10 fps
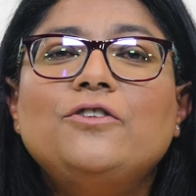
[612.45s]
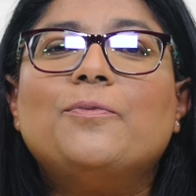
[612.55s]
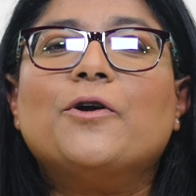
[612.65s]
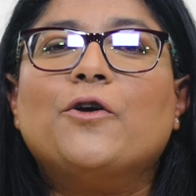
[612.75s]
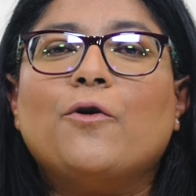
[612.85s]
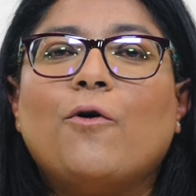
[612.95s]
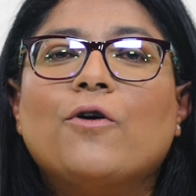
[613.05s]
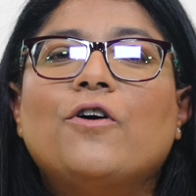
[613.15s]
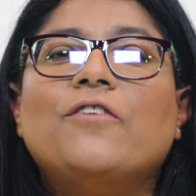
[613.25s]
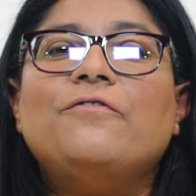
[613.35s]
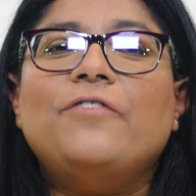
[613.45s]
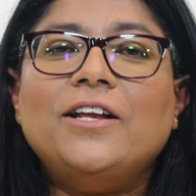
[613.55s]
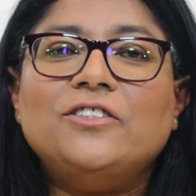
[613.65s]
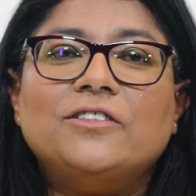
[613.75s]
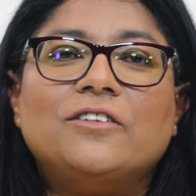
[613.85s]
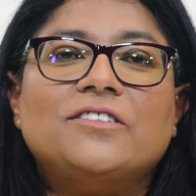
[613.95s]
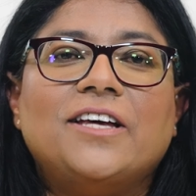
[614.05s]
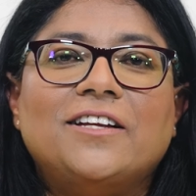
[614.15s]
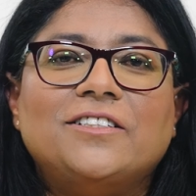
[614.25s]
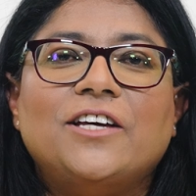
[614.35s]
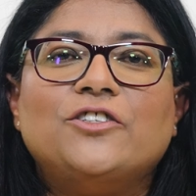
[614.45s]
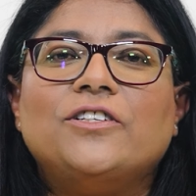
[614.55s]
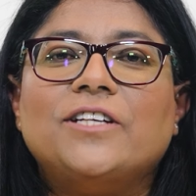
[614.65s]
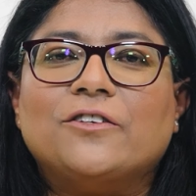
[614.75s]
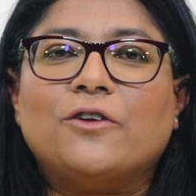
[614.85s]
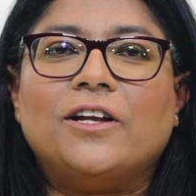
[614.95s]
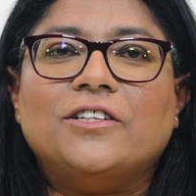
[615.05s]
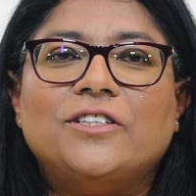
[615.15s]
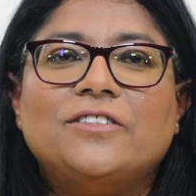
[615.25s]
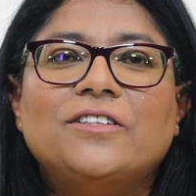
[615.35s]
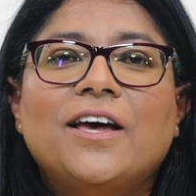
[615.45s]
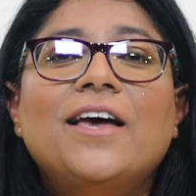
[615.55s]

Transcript: to procure conventional sanitation technologies